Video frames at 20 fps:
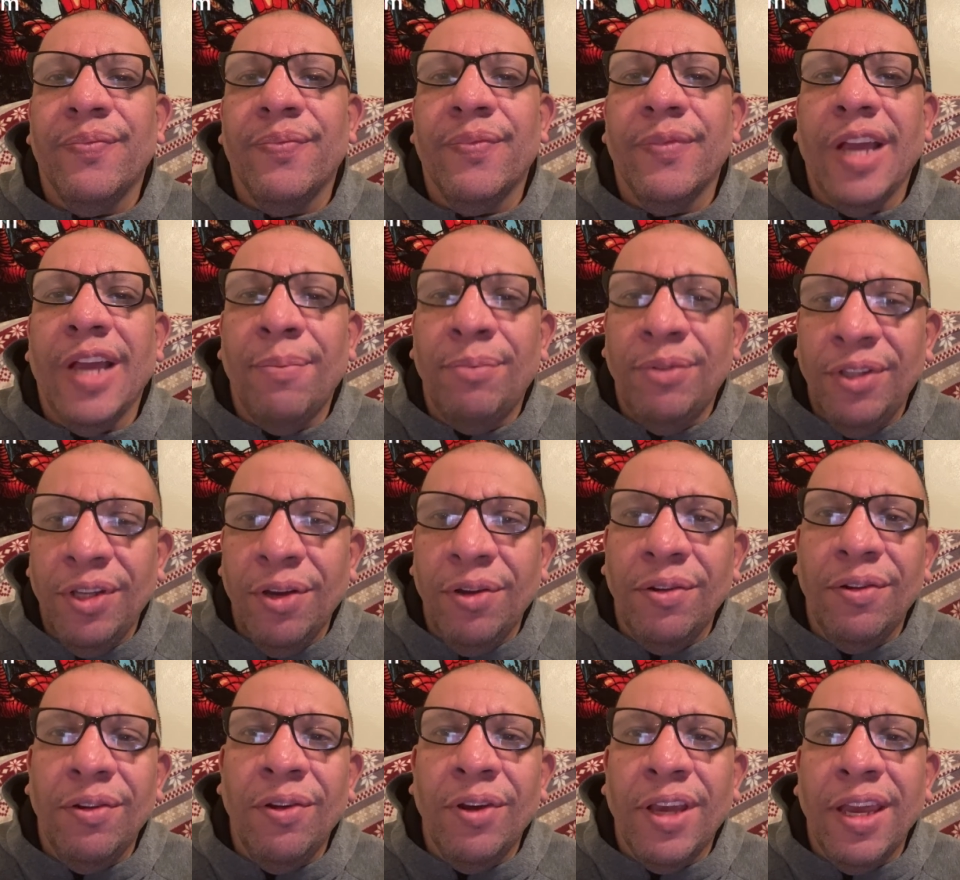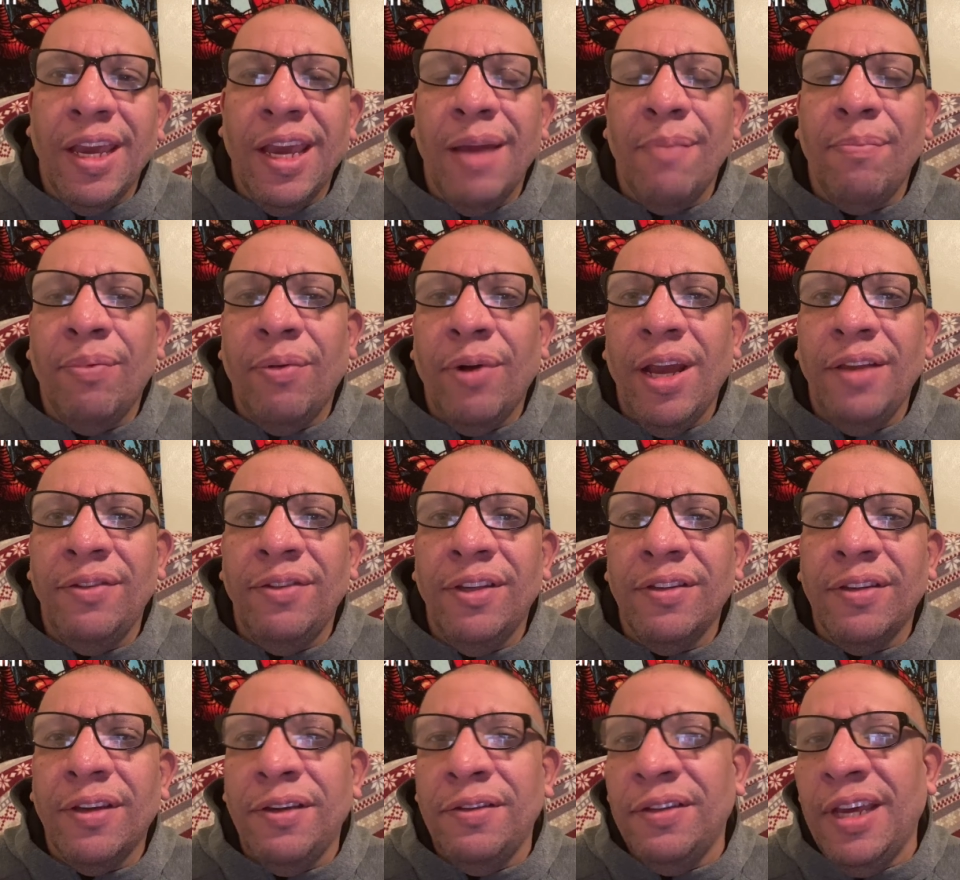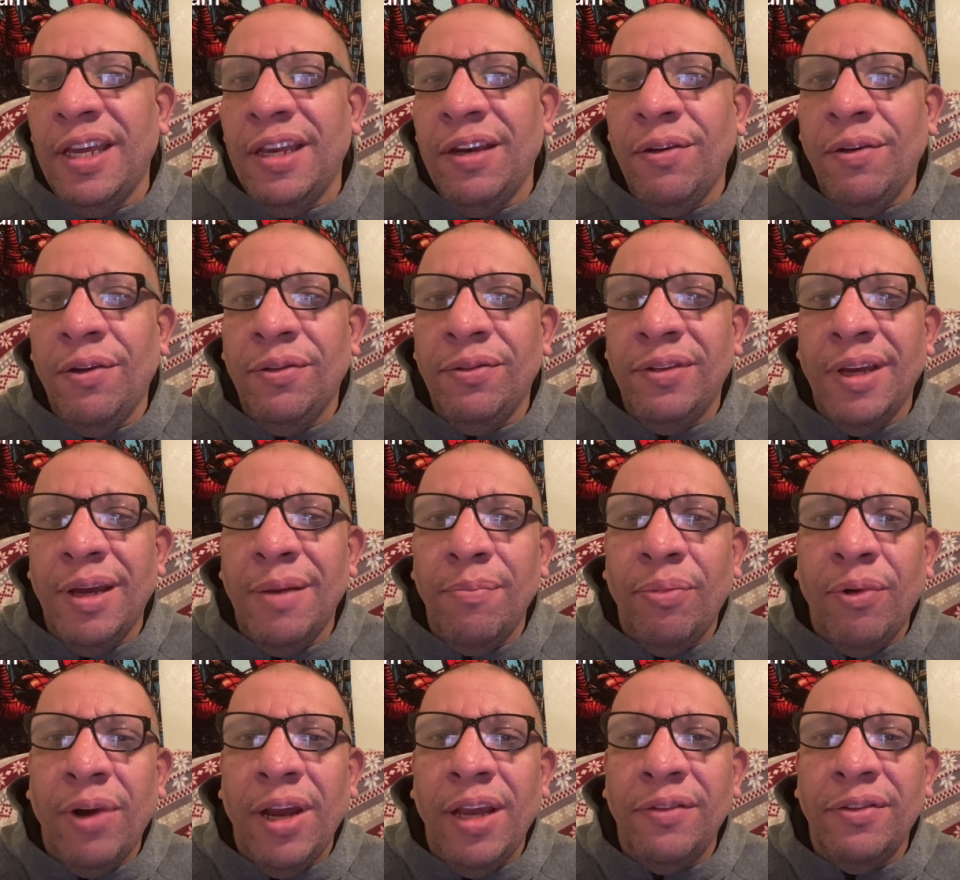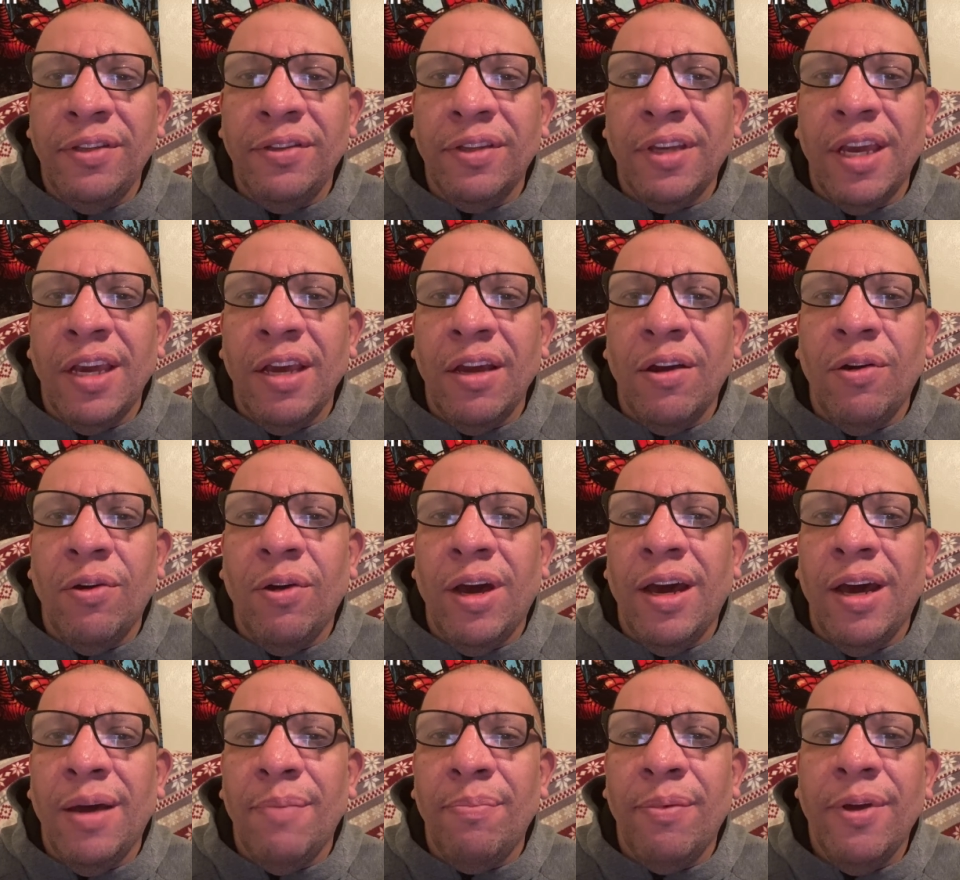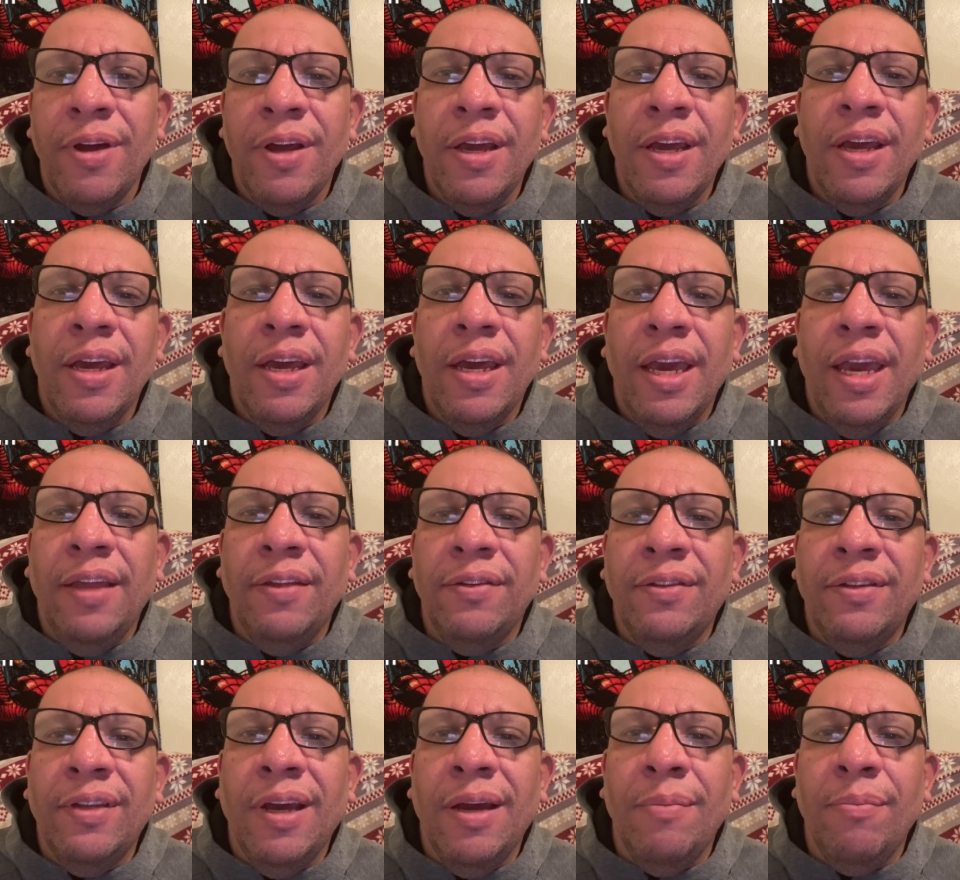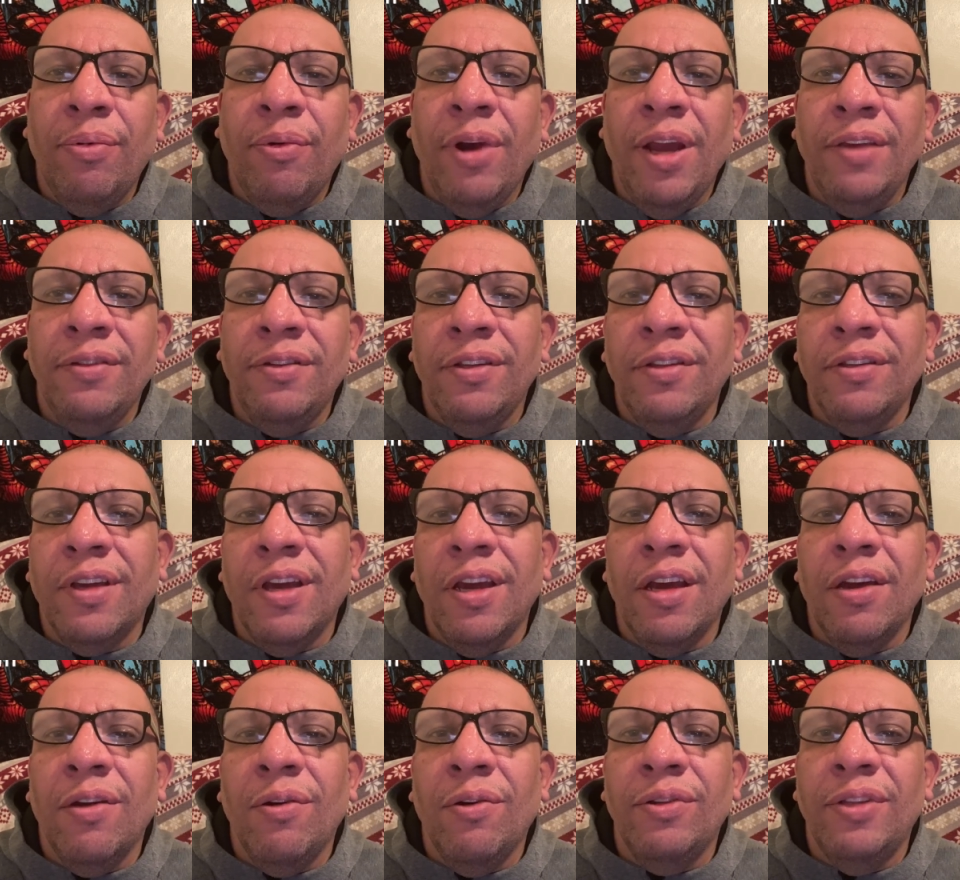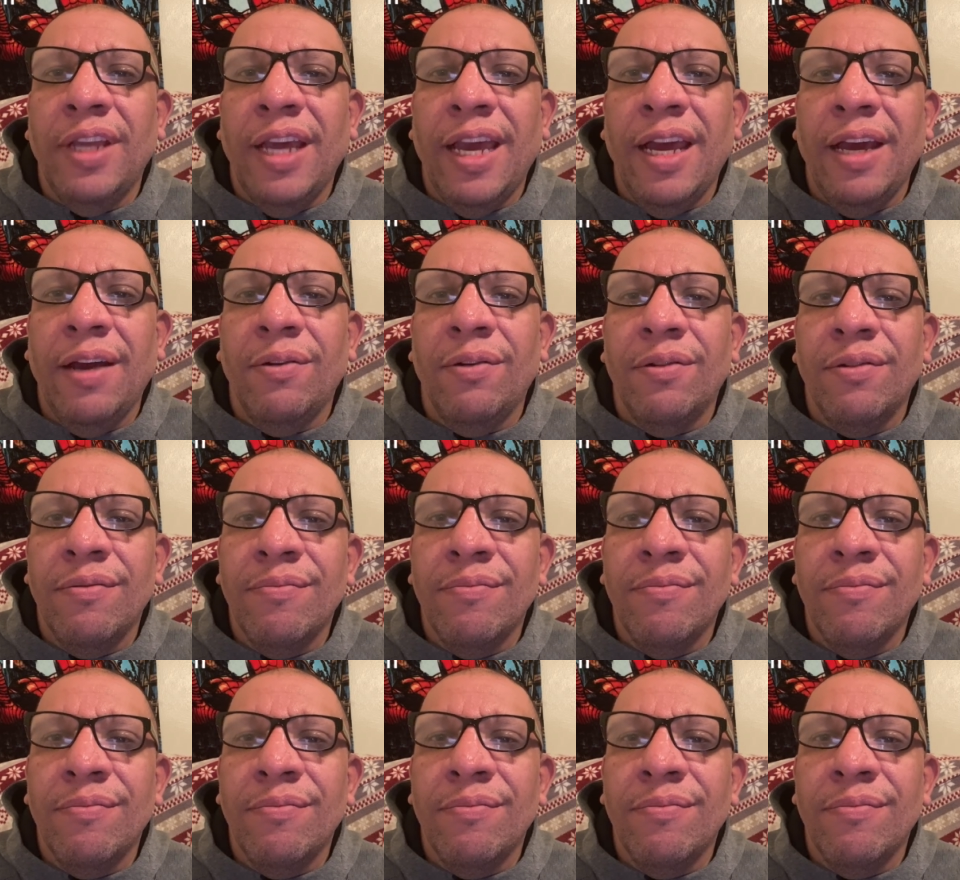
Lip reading: I'm still looking at prices, because I know some prices can go up and some prices can go down.